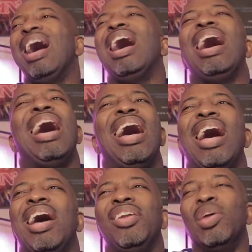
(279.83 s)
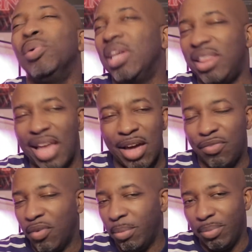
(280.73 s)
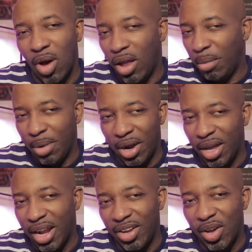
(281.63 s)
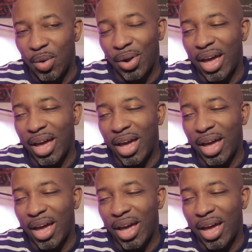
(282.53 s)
I don't get that from All American. I don't.